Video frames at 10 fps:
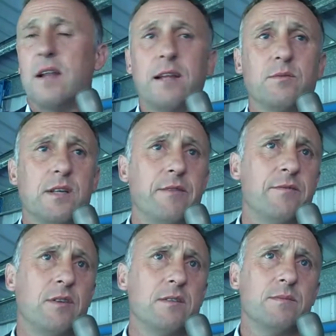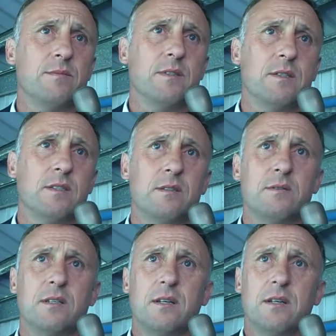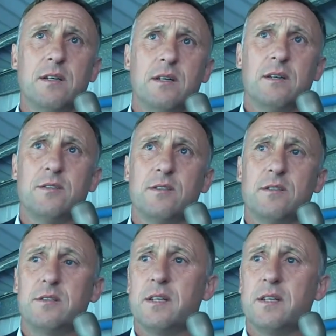The lad was a handful. I didn't, you know, I just